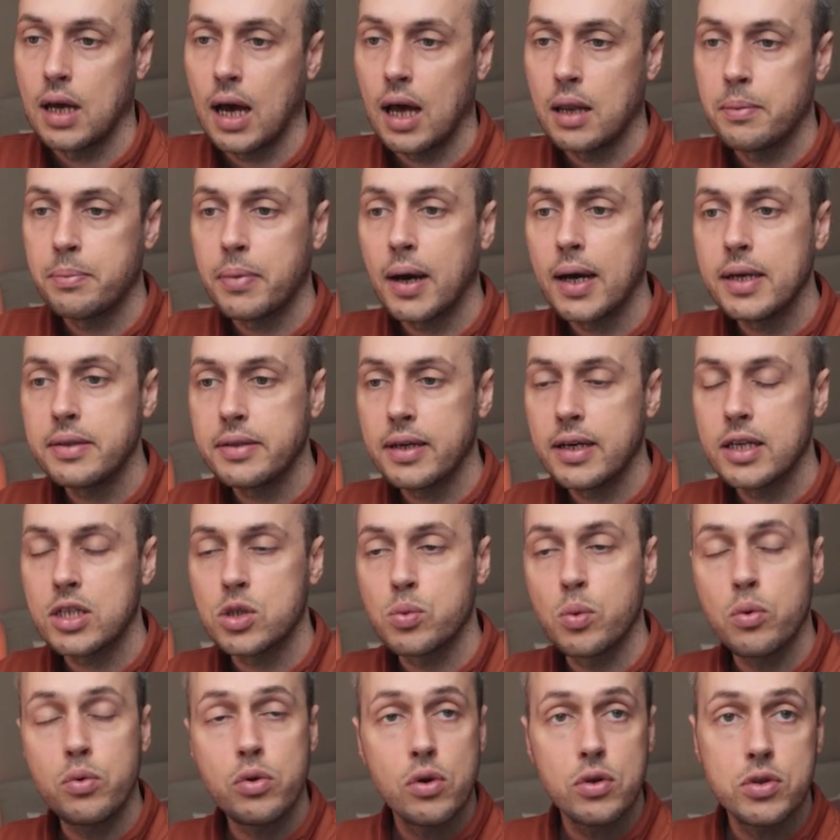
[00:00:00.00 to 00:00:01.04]
And
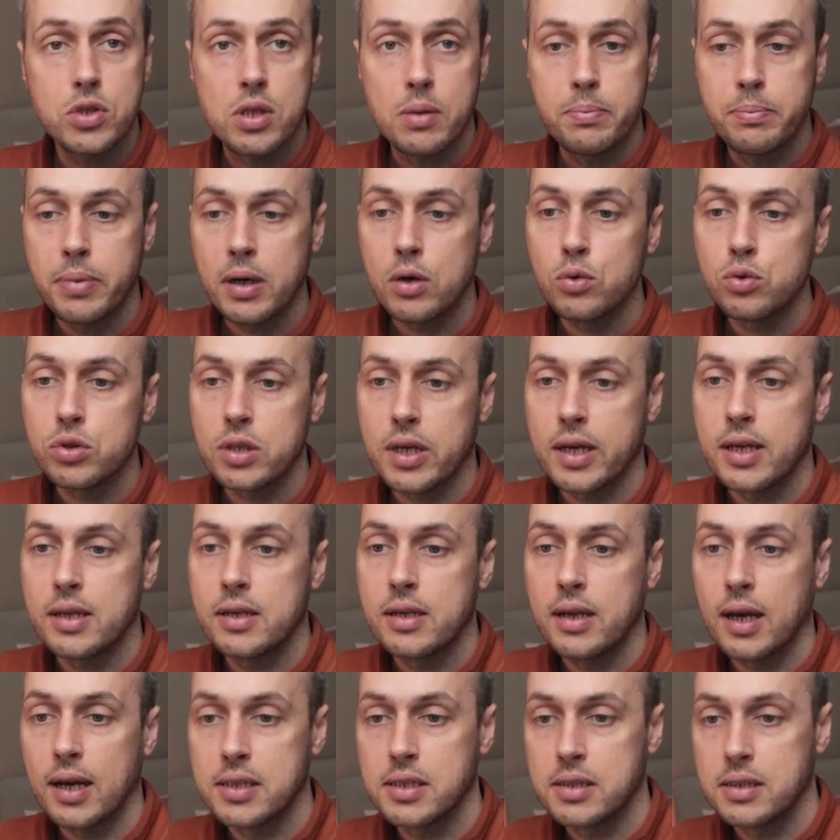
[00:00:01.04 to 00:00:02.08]
PyTest will use the
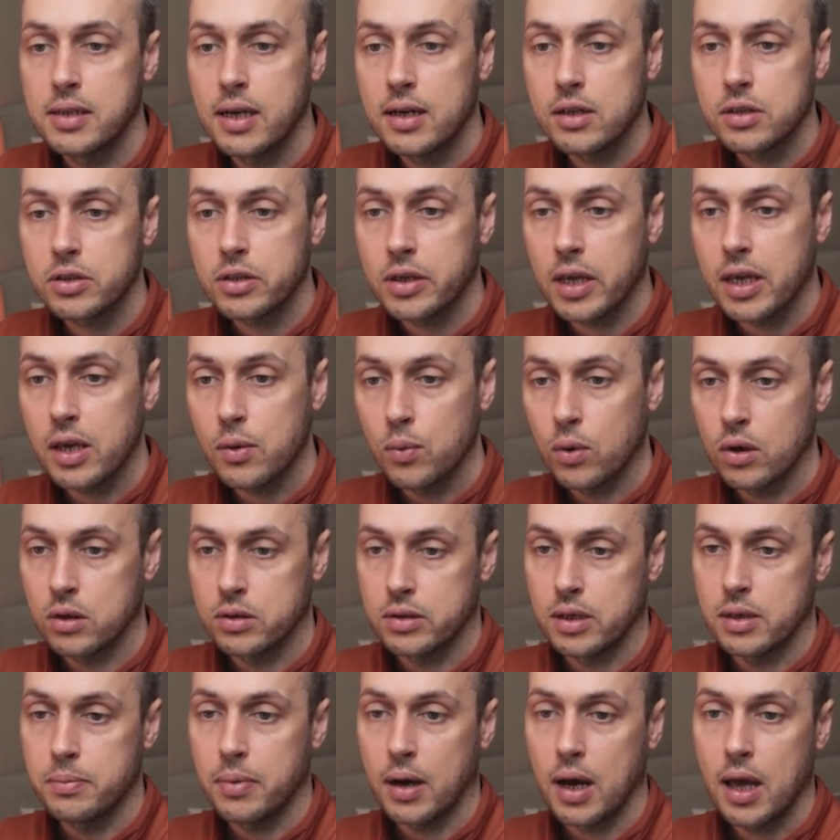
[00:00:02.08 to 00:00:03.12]
built-in assert keyword
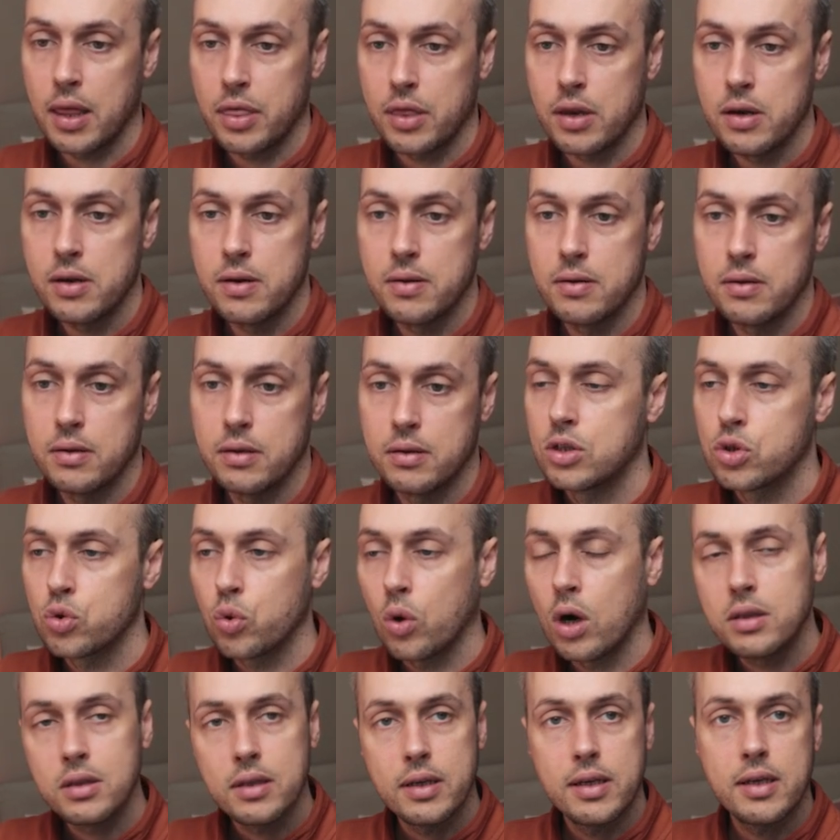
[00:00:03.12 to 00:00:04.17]
in Python
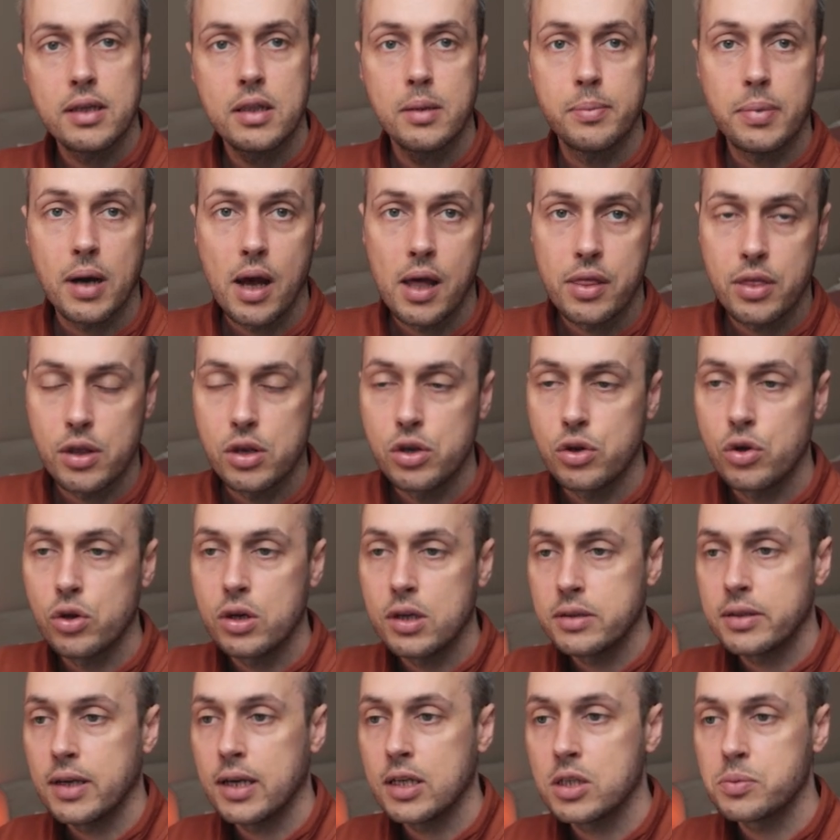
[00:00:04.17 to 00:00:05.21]
so unlike the Python
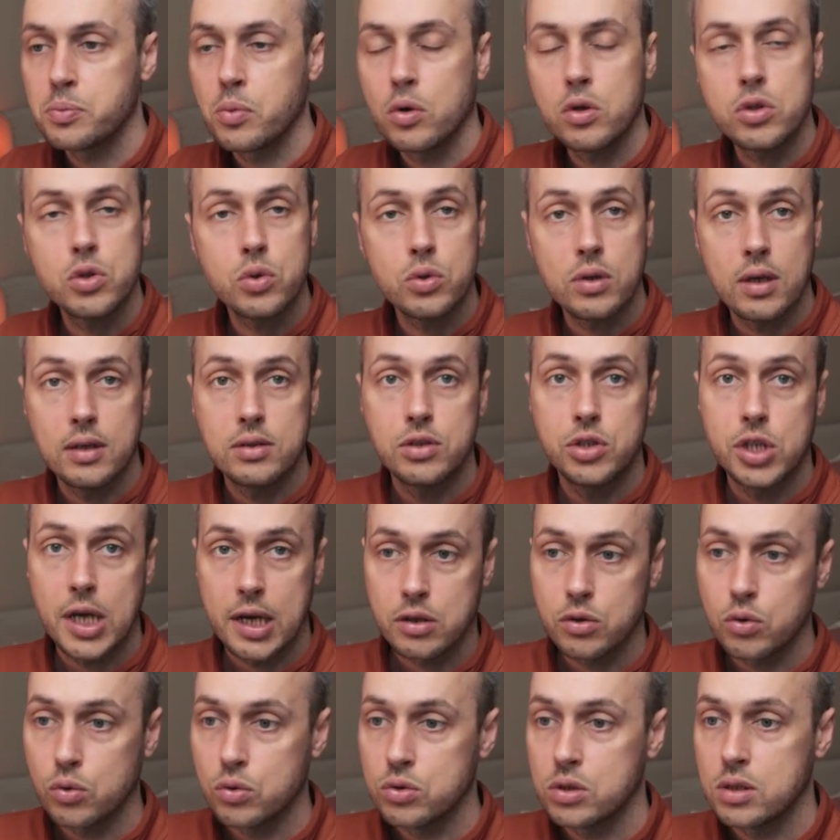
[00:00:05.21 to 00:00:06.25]
unit test module and
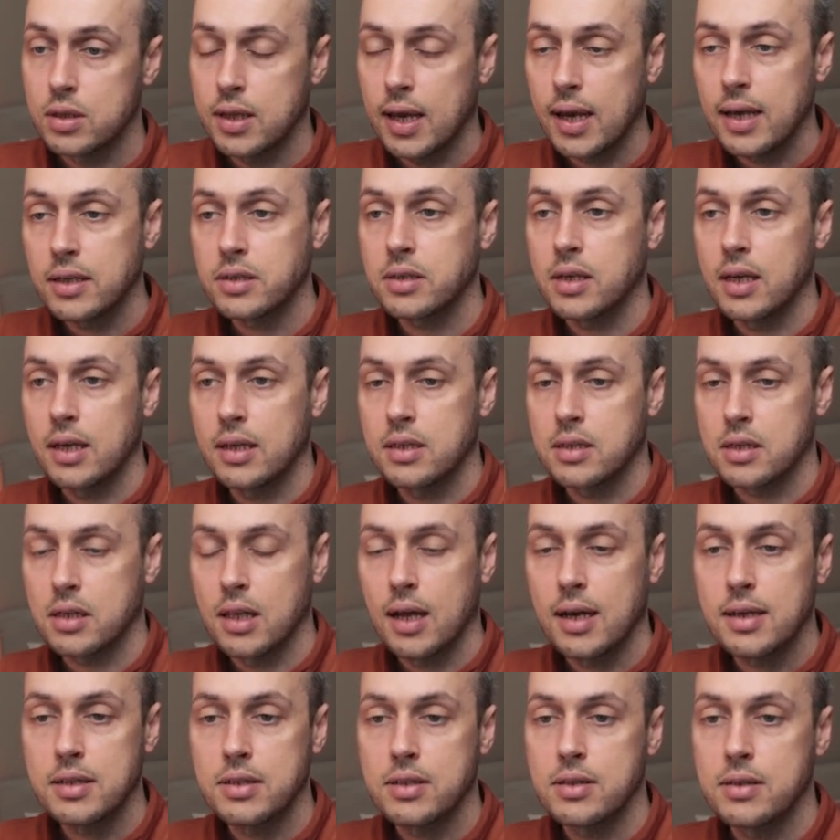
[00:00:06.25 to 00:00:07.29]
Django's test case
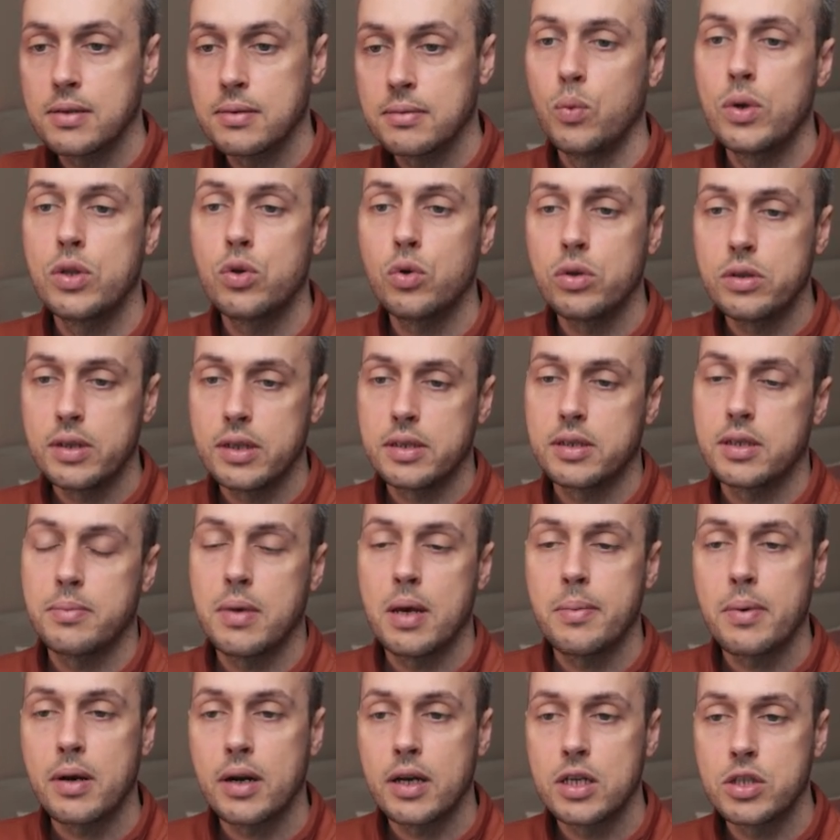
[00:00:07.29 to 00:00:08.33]
class, we don't need to
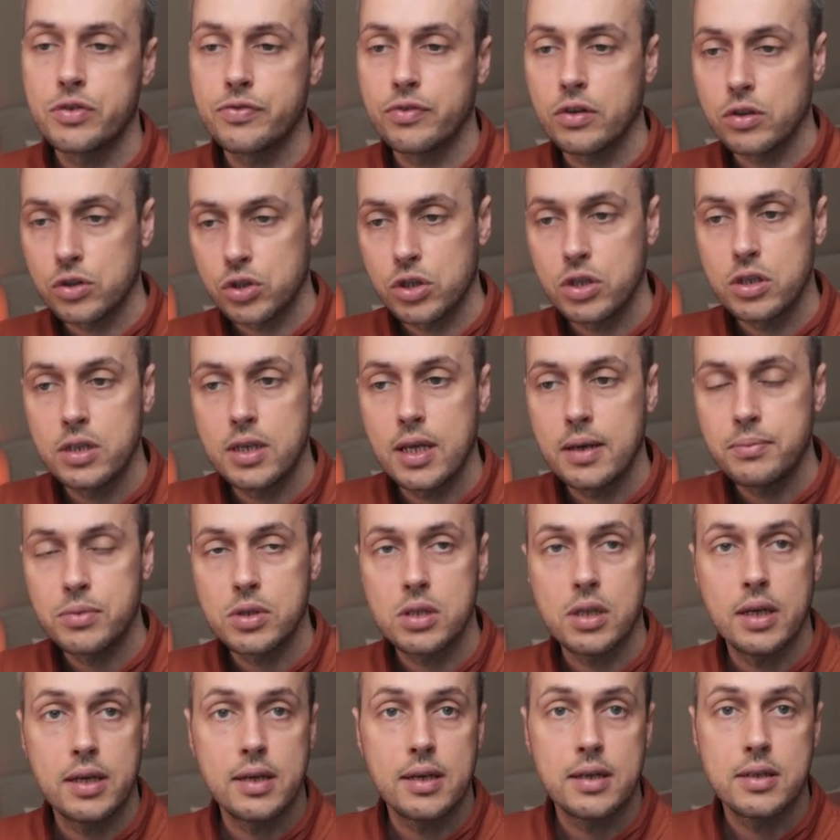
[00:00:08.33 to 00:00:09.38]
memorise function
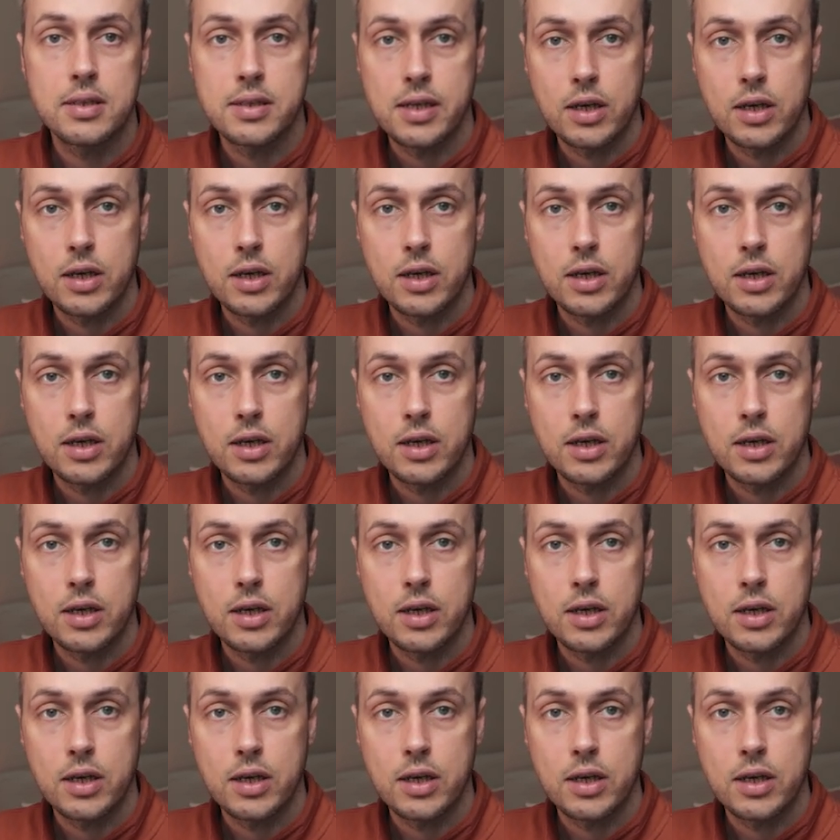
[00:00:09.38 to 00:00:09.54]
names like